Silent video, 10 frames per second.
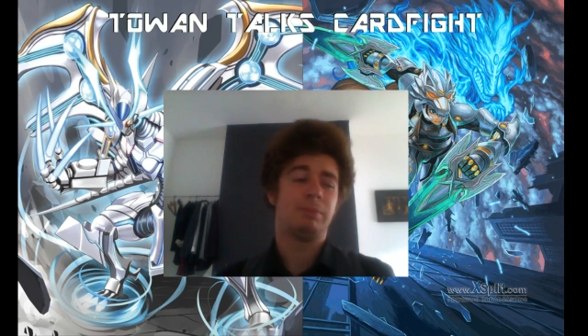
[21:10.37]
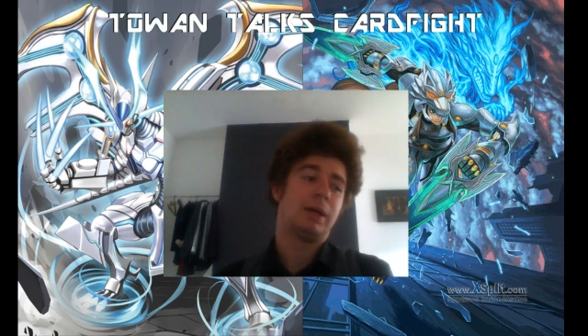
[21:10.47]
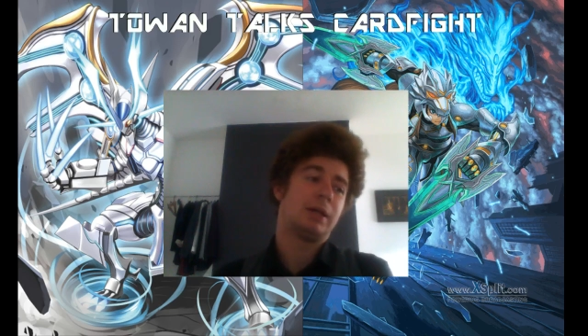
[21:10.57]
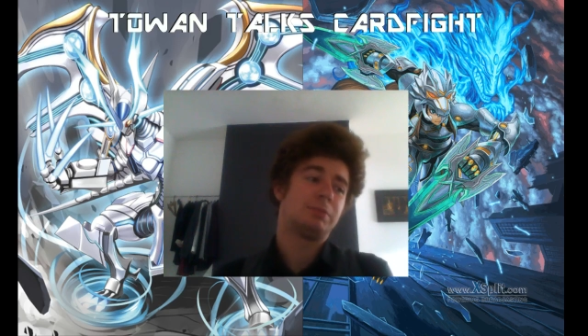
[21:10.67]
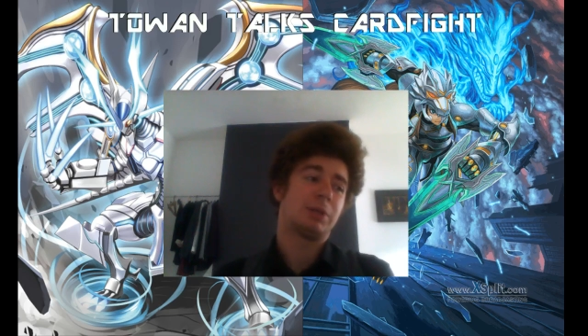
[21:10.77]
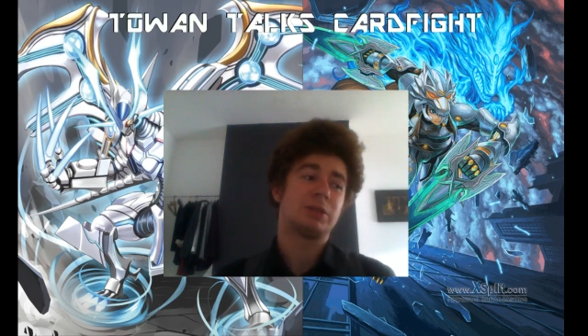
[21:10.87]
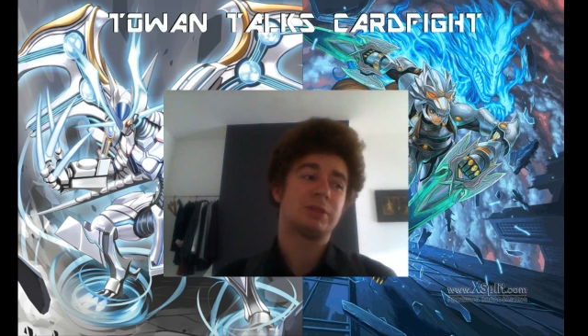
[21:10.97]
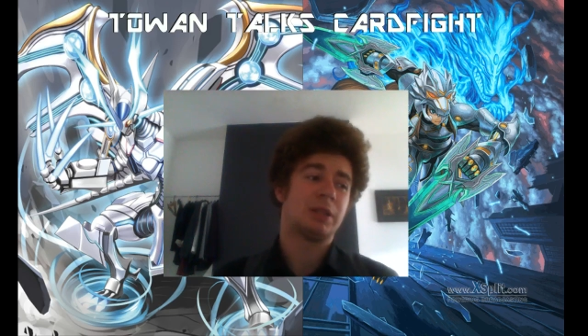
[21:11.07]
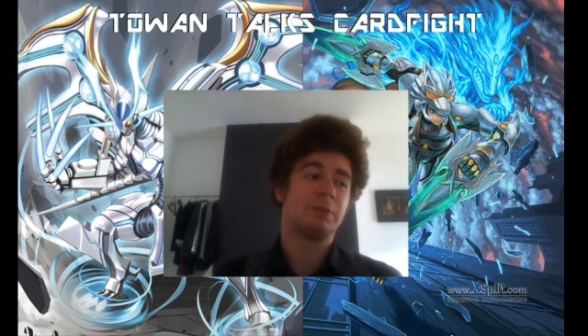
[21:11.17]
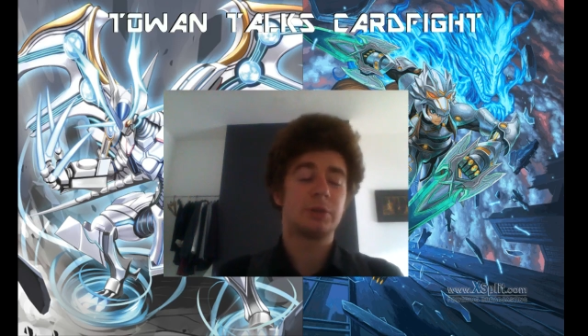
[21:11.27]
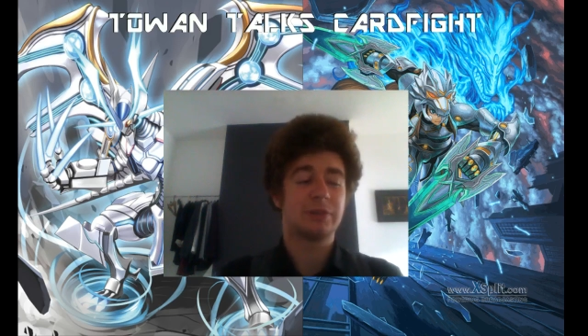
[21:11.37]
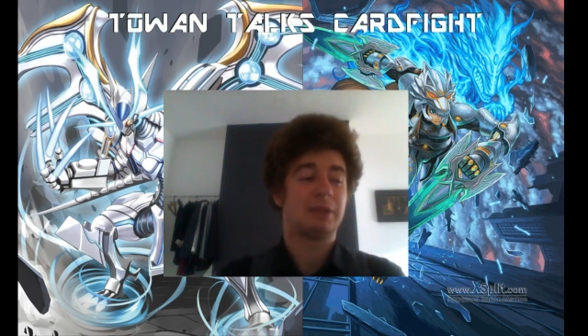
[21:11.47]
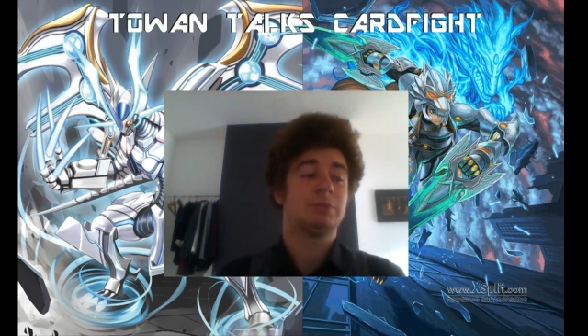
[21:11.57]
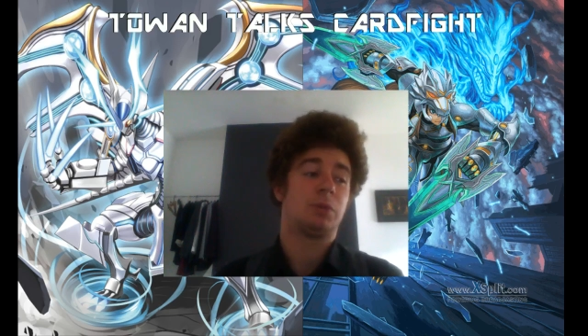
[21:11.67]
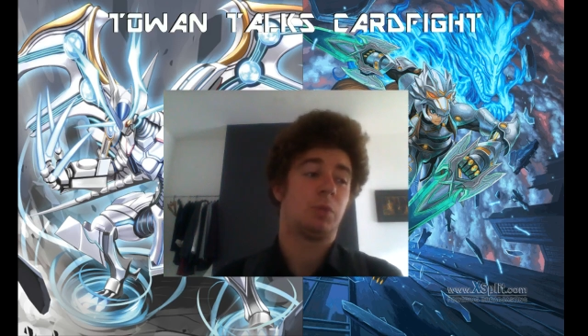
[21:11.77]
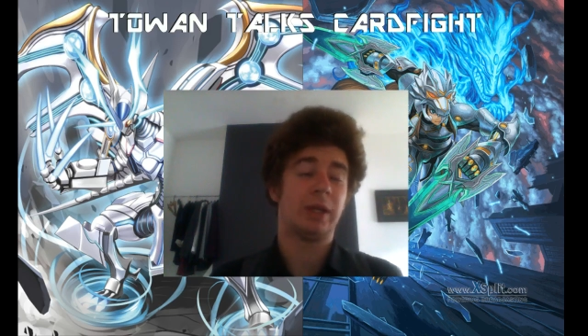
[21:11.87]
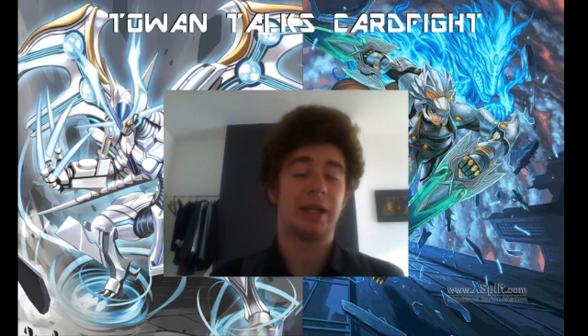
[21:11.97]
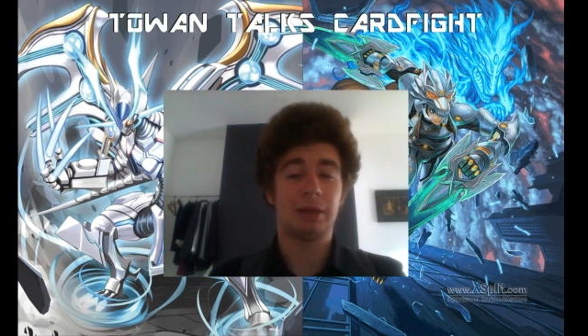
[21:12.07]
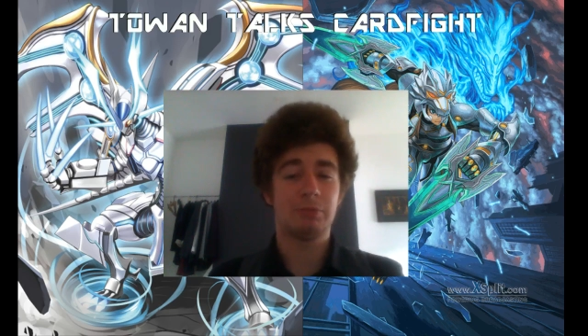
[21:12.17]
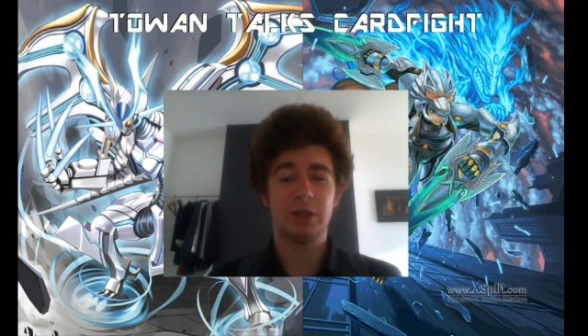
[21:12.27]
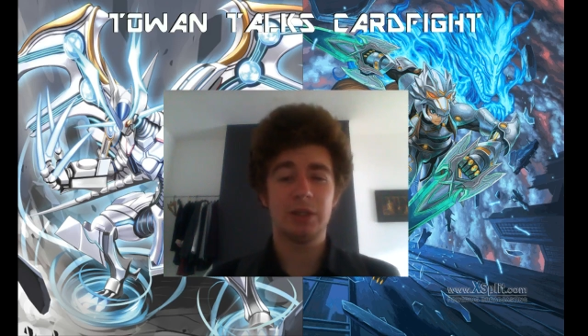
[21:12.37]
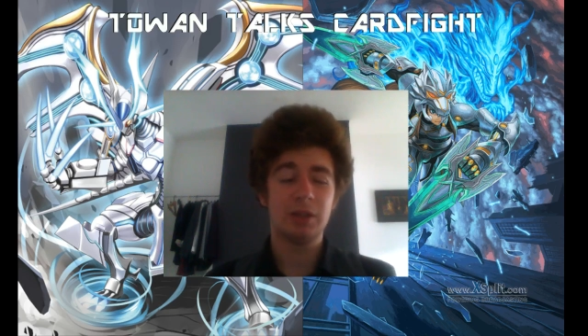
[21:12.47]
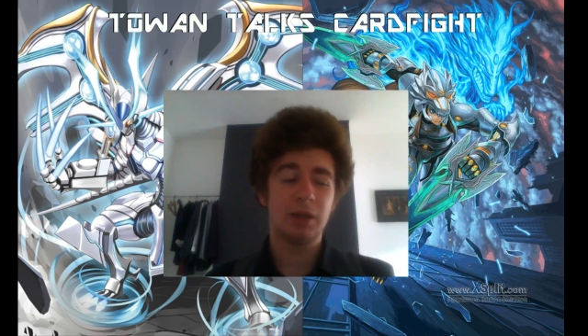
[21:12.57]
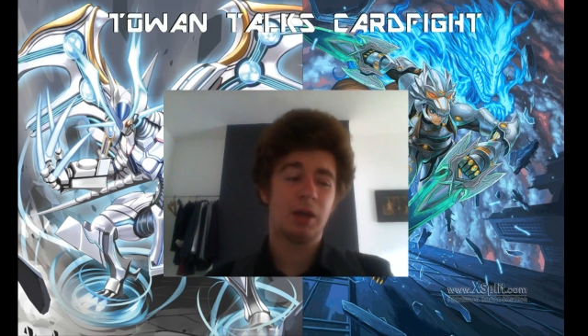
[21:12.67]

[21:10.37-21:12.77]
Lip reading: But because of the number of games I won, I came third.